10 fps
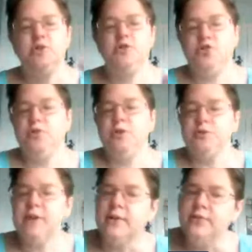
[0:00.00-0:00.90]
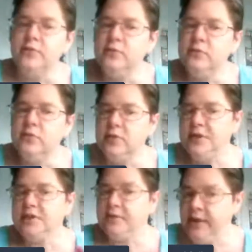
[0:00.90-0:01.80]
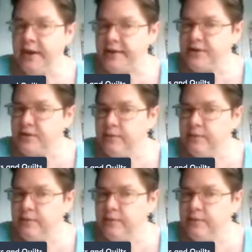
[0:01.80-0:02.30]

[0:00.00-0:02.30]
you to do it yourself. It's convenient.